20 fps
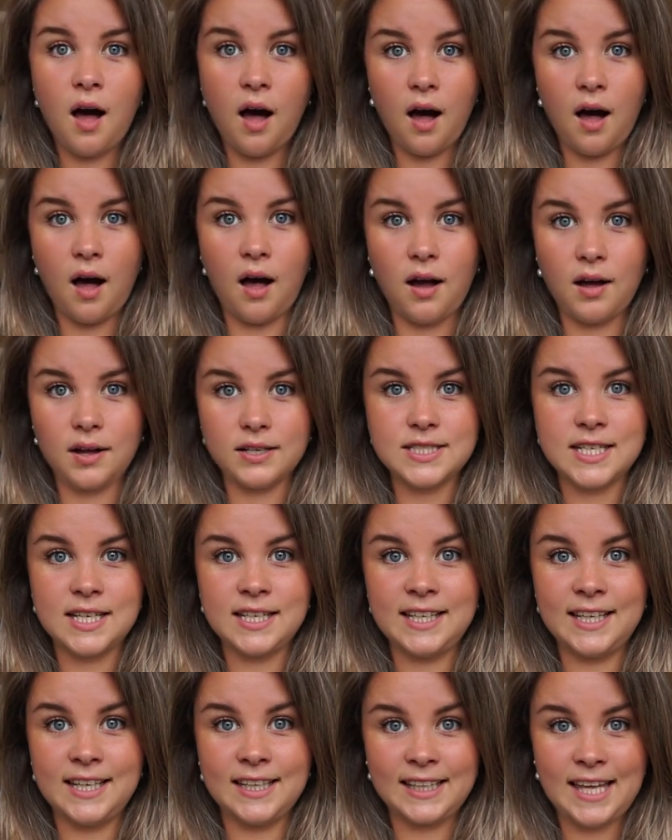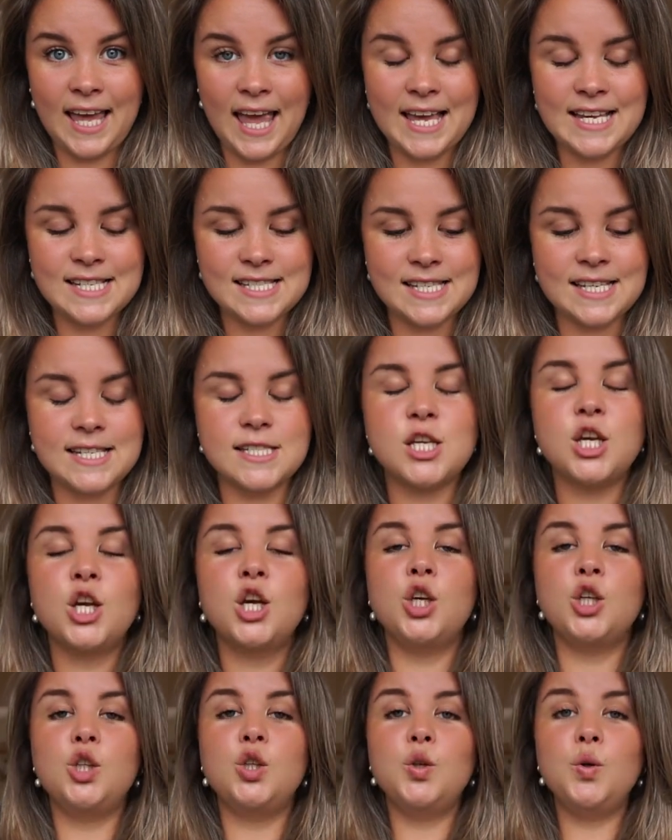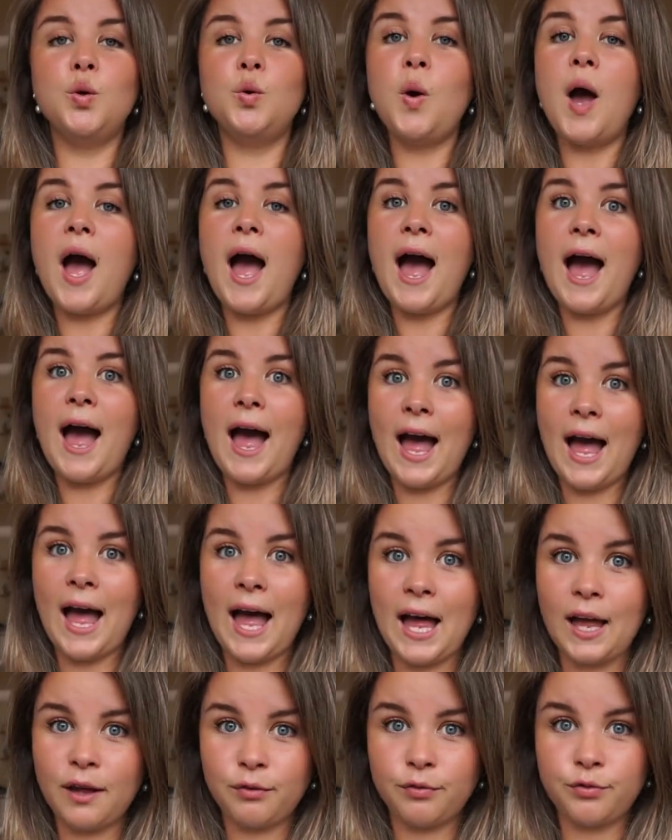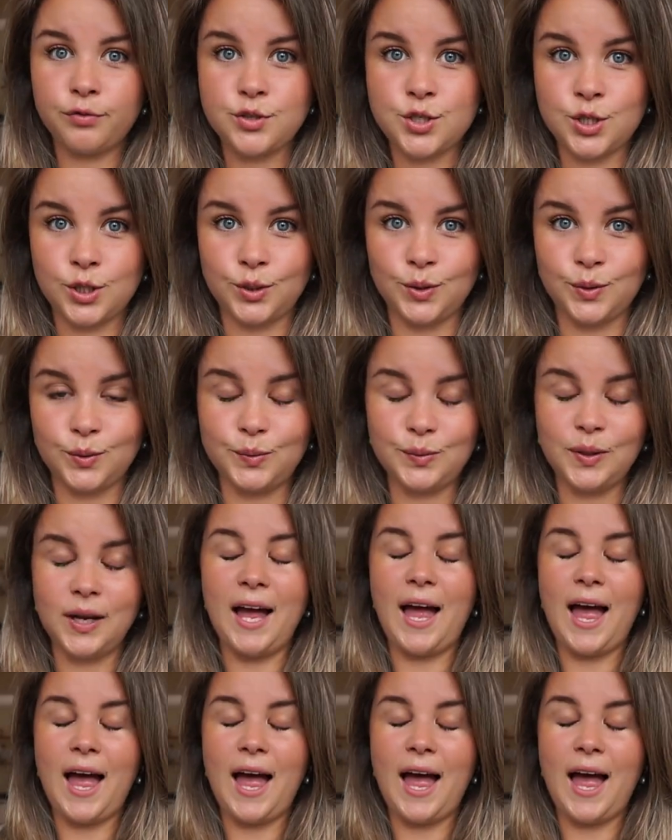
hard cases. You have to